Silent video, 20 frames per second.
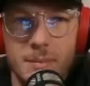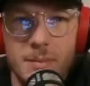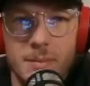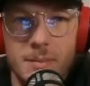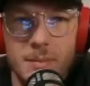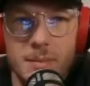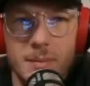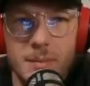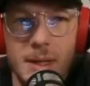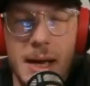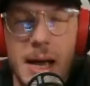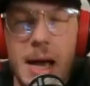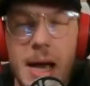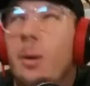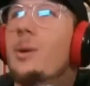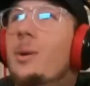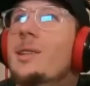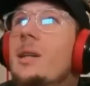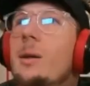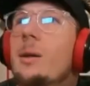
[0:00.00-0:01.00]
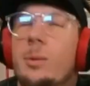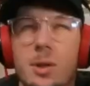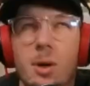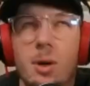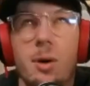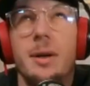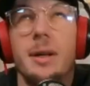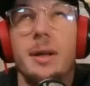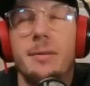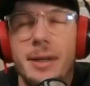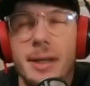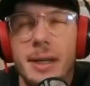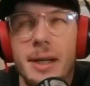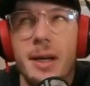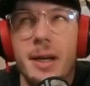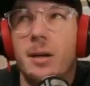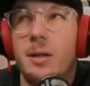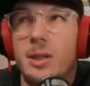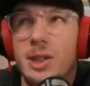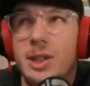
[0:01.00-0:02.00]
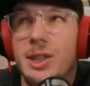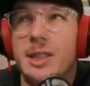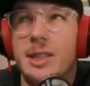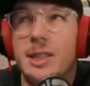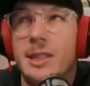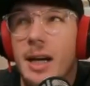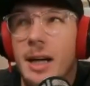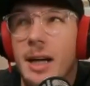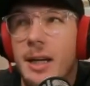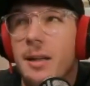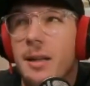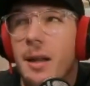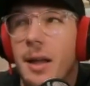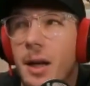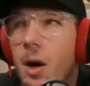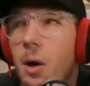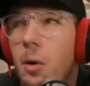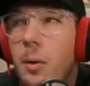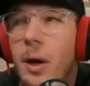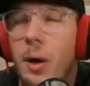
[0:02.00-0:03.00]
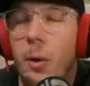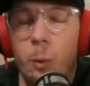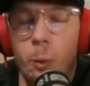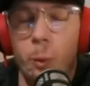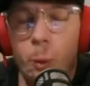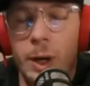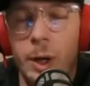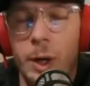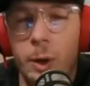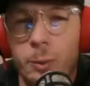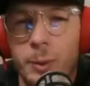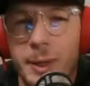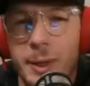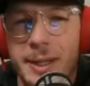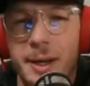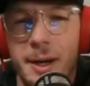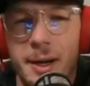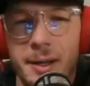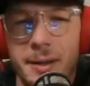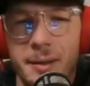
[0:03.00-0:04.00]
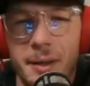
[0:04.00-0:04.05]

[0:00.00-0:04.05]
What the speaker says: yeah. It was hard even here, just deciding like, okay, when are we done?